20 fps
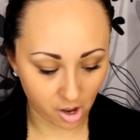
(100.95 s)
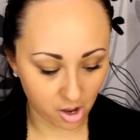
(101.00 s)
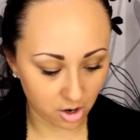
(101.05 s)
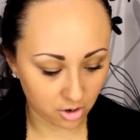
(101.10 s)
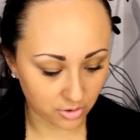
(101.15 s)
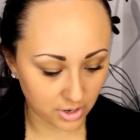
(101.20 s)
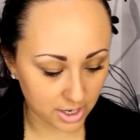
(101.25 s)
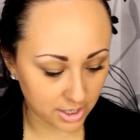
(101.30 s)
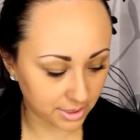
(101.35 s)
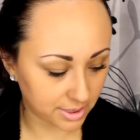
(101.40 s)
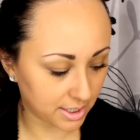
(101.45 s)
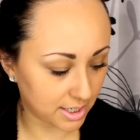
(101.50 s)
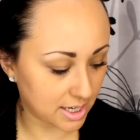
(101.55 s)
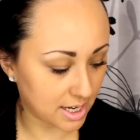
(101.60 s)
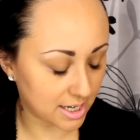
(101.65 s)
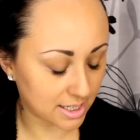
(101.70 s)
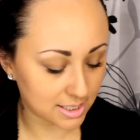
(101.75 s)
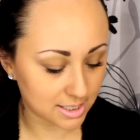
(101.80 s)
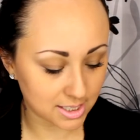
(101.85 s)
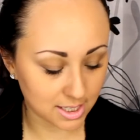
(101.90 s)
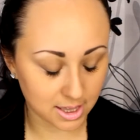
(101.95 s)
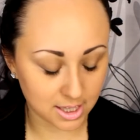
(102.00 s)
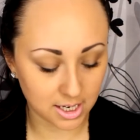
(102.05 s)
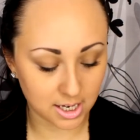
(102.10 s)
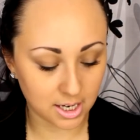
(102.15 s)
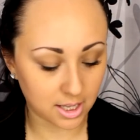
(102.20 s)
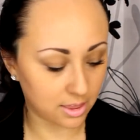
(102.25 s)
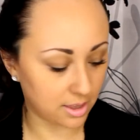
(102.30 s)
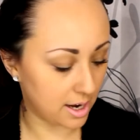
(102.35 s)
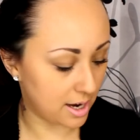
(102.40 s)
Alright, the next
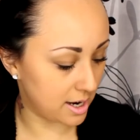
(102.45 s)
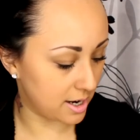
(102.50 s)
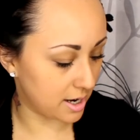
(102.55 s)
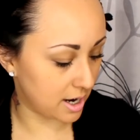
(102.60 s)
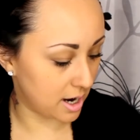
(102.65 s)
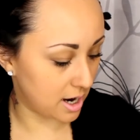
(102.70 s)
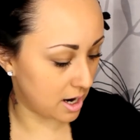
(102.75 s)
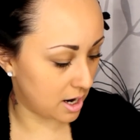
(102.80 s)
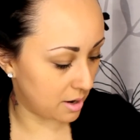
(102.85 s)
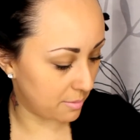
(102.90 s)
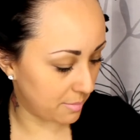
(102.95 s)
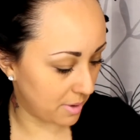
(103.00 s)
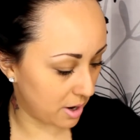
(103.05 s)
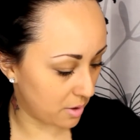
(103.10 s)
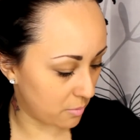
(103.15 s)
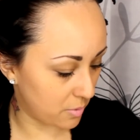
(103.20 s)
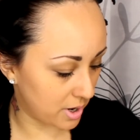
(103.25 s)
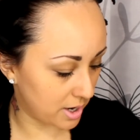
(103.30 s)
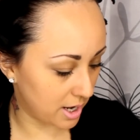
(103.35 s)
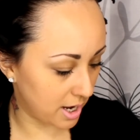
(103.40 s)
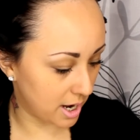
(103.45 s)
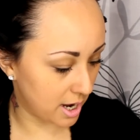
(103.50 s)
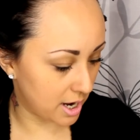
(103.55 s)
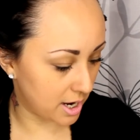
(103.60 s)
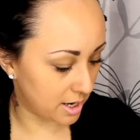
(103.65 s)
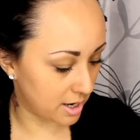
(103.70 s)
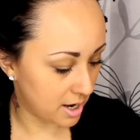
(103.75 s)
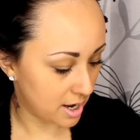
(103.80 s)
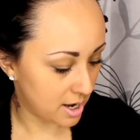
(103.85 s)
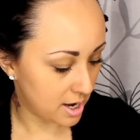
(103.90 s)
thing that um, I went
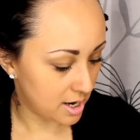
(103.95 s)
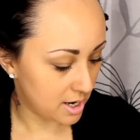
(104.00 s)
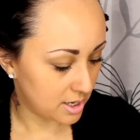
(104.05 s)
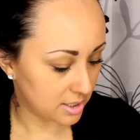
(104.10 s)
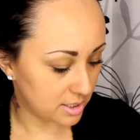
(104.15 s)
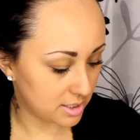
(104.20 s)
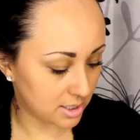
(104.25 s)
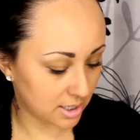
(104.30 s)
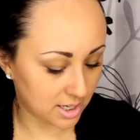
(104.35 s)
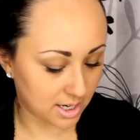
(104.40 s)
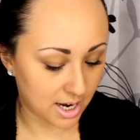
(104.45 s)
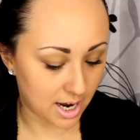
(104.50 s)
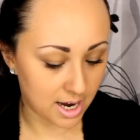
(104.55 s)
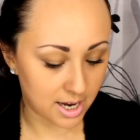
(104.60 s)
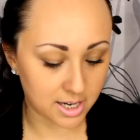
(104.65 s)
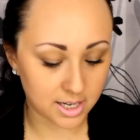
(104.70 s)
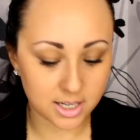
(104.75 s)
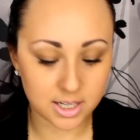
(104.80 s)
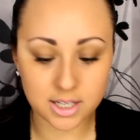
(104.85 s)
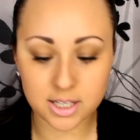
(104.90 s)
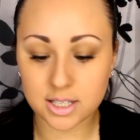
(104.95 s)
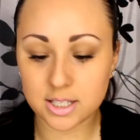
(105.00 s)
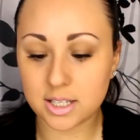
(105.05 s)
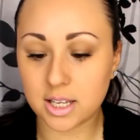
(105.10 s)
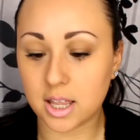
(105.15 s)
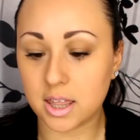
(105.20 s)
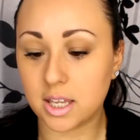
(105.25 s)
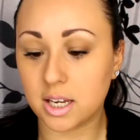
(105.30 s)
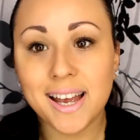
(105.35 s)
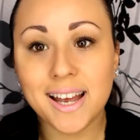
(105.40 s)
ahead to get
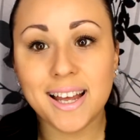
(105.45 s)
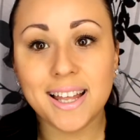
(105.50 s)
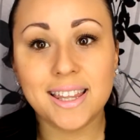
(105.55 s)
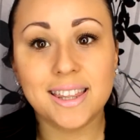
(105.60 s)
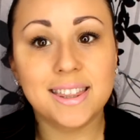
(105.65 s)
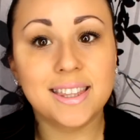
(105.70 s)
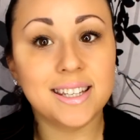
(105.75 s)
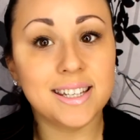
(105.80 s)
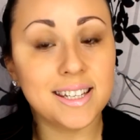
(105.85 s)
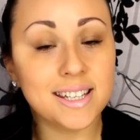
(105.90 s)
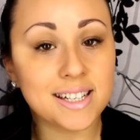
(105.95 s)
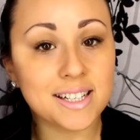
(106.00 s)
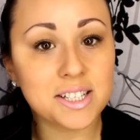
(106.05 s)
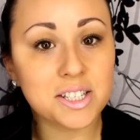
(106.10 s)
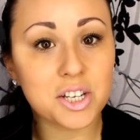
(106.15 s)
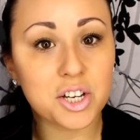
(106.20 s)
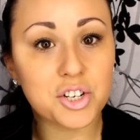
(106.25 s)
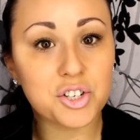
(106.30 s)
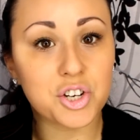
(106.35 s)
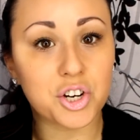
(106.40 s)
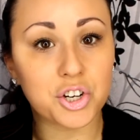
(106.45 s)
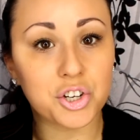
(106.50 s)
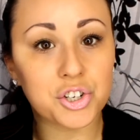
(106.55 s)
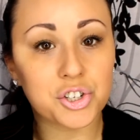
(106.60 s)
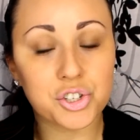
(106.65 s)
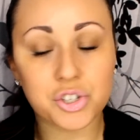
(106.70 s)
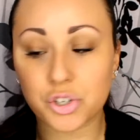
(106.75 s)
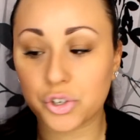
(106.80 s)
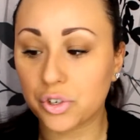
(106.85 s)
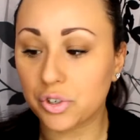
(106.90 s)
is the, the NYX
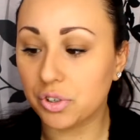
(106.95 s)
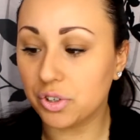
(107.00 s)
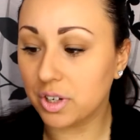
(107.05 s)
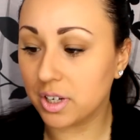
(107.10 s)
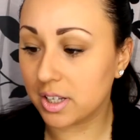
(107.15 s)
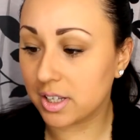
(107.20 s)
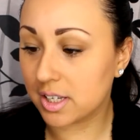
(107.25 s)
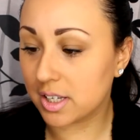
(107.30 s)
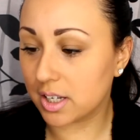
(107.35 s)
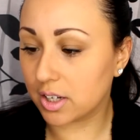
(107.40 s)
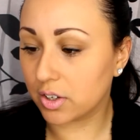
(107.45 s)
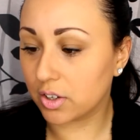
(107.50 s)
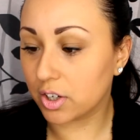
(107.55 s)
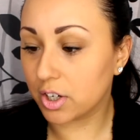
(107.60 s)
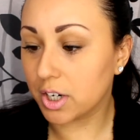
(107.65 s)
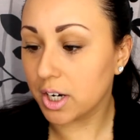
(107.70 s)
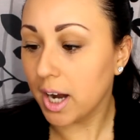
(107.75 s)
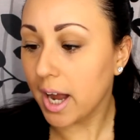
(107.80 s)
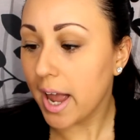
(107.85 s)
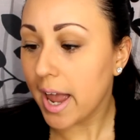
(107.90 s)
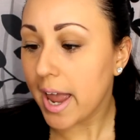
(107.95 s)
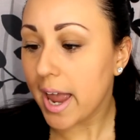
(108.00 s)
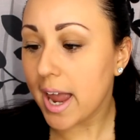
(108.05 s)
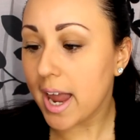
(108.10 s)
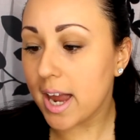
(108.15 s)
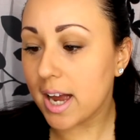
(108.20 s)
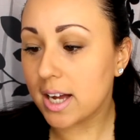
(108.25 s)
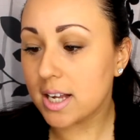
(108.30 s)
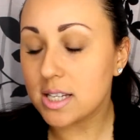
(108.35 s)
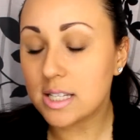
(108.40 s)
Dark Circle Concealer,
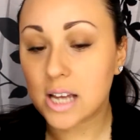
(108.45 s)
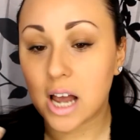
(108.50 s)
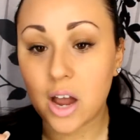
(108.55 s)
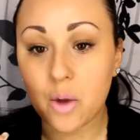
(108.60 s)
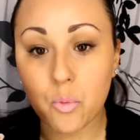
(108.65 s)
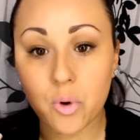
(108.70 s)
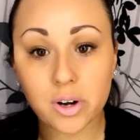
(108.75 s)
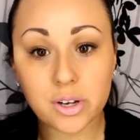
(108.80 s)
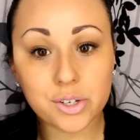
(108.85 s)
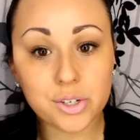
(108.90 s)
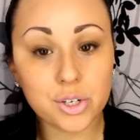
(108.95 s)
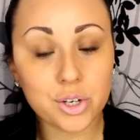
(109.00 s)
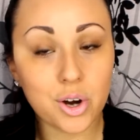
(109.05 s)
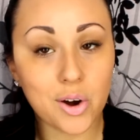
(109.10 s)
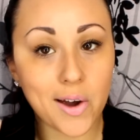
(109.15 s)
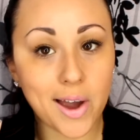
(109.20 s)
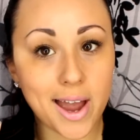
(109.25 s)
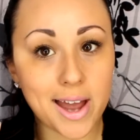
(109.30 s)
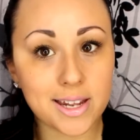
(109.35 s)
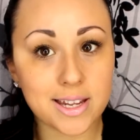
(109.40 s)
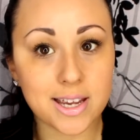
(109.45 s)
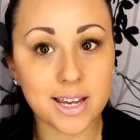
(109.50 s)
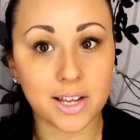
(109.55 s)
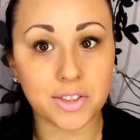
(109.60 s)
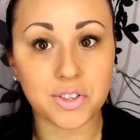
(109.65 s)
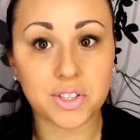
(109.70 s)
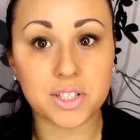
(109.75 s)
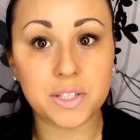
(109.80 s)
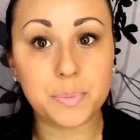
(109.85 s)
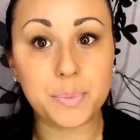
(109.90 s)
and I wanted to go ahead and
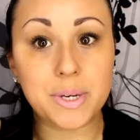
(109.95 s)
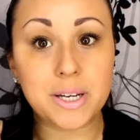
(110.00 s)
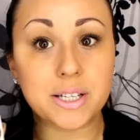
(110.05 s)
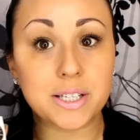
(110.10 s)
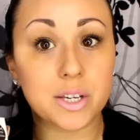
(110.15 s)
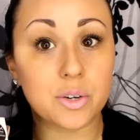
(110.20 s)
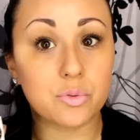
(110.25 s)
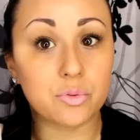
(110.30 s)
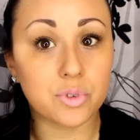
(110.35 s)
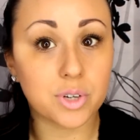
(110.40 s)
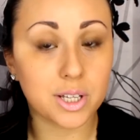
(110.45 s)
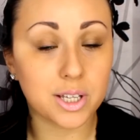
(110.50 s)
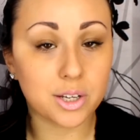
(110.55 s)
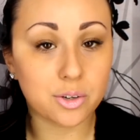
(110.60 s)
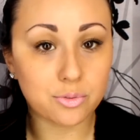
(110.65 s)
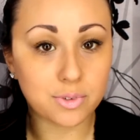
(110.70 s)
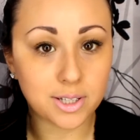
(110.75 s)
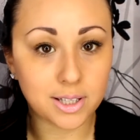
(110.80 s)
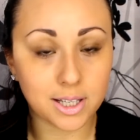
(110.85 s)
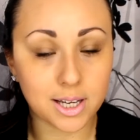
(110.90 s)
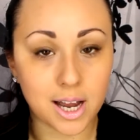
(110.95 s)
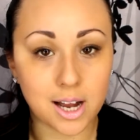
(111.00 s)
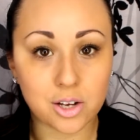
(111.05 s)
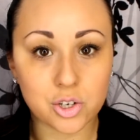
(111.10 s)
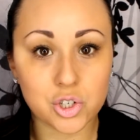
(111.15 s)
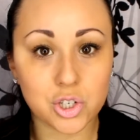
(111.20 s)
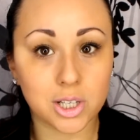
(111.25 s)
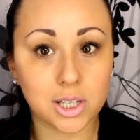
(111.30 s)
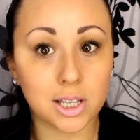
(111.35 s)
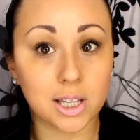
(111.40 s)
get this because I really, really
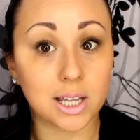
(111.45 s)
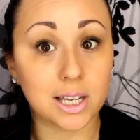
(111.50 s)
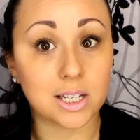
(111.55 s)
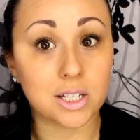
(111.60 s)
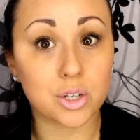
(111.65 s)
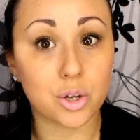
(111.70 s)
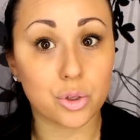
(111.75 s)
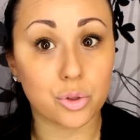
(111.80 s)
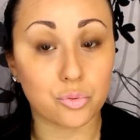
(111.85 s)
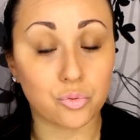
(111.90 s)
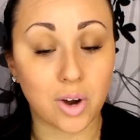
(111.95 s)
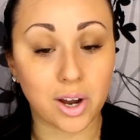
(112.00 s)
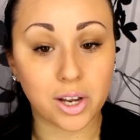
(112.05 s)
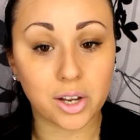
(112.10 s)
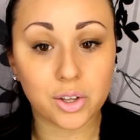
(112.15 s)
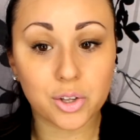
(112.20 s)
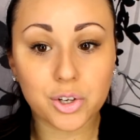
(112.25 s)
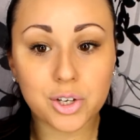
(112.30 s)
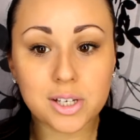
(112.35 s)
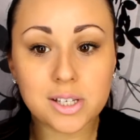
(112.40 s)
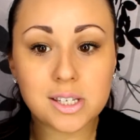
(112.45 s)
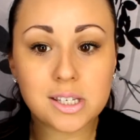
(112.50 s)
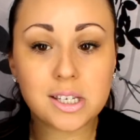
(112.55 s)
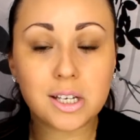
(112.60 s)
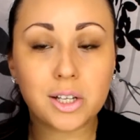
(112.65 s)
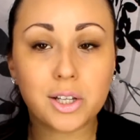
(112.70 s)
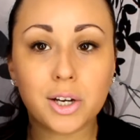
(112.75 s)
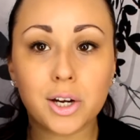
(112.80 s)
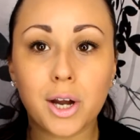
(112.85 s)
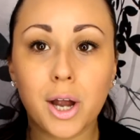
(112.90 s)
actually liked the regular
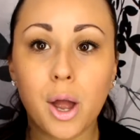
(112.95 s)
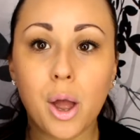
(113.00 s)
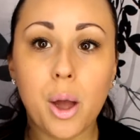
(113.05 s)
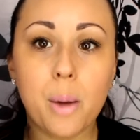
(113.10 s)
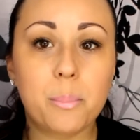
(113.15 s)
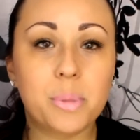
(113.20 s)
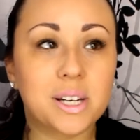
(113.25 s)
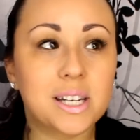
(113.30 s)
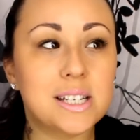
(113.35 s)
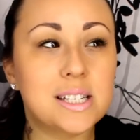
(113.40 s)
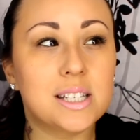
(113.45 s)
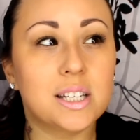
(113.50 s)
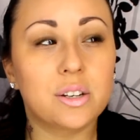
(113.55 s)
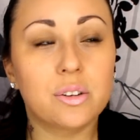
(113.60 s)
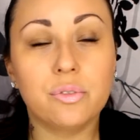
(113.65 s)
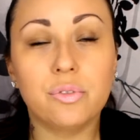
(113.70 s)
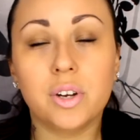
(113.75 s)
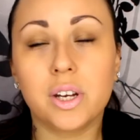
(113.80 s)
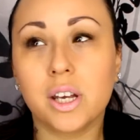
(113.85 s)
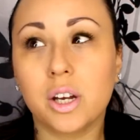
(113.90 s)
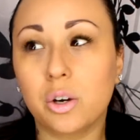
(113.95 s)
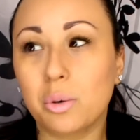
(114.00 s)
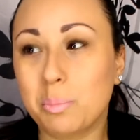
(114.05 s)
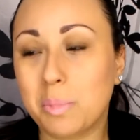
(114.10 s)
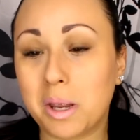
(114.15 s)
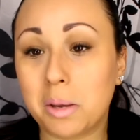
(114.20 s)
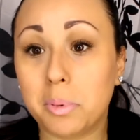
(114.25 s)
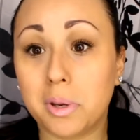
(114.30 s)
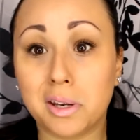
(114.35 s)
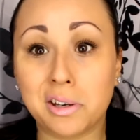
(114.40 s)
concealer, but I did a video
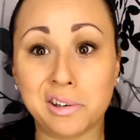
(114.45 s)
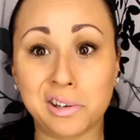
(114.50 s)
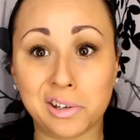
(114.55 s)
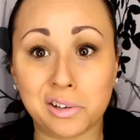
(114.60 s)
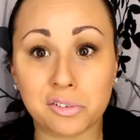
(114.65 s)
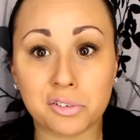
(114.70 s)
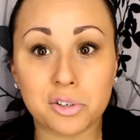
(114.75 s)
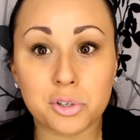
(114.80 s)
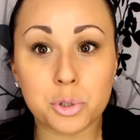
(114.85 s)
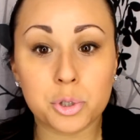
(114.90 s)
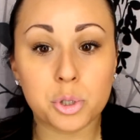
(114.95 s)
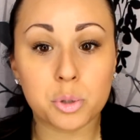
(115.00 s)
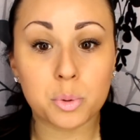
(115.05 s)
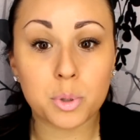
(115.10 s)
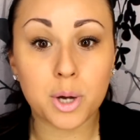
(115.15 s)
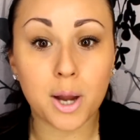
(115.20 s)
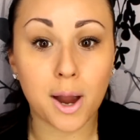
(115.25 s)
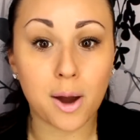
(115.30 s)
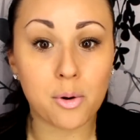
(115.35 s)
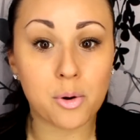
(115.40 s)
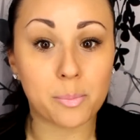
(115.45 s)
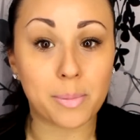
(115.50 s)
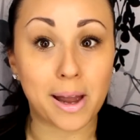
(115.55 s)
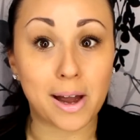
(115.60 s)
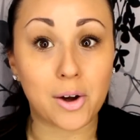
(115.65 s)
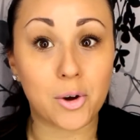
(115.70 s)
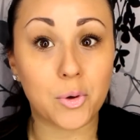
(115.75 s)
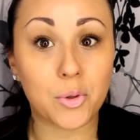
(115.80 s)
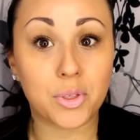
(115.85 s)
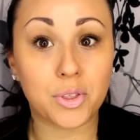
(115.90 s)
maybe a year or two ago
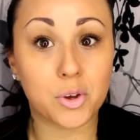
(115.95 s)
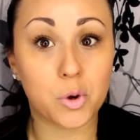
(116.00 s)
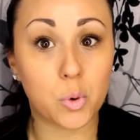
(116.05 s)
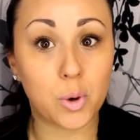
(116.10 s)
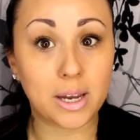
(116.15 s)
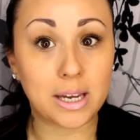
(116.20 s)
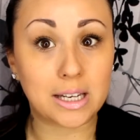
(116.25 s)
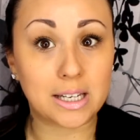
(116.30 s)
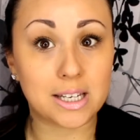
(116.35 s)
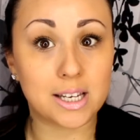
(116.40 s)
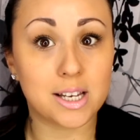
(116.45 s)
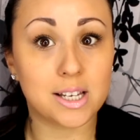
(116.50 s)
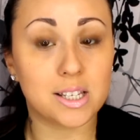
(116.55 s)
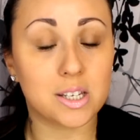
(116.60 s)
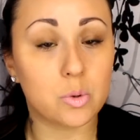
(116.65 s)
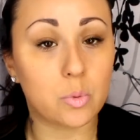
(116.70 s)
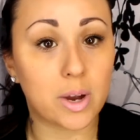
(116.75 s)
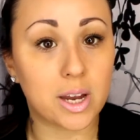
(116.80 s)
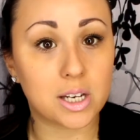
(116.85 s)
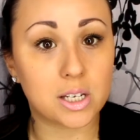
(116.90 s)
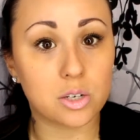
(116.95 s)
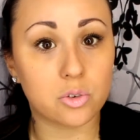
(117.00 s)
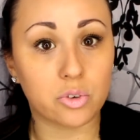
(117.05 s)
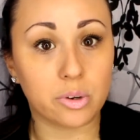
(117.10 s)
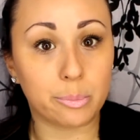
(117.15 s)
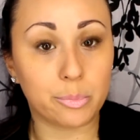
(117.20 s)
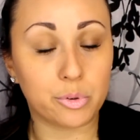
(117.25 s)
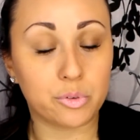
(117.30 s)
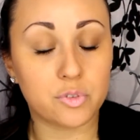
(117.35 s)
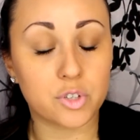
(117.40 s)
about the quick and easy way to
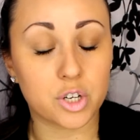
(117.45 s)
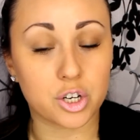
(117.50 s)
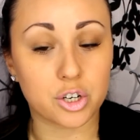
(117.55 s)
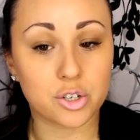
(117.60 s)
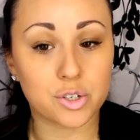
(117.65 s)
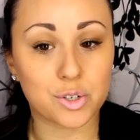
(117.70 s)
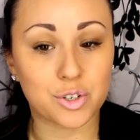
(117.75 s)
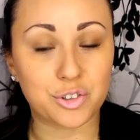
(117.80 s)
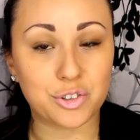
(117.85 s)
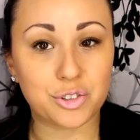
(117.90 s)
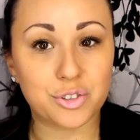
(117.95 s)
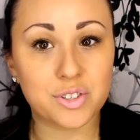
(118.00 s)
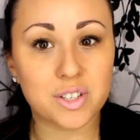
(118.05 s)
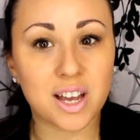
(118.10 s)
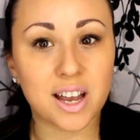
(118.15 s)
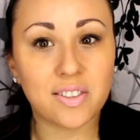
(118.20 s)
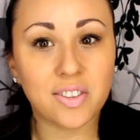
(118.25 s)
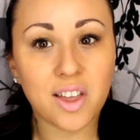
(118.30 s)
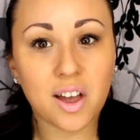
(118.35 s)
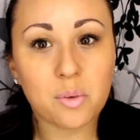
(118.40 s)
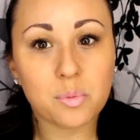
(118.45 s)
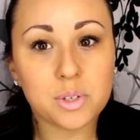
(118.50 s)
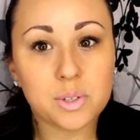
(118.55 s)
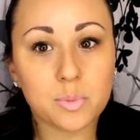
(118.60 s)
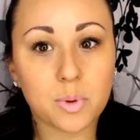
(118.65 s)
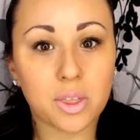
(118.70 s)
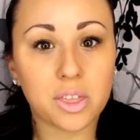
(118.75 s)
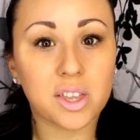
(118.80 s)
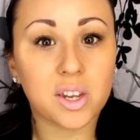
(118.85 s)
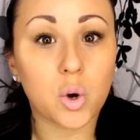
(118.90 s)
remove dark circles, and that
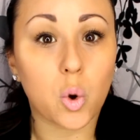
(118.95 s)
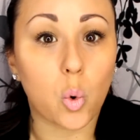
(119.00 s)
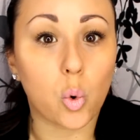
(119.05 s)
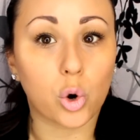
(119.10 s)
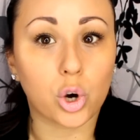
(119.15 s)
was with an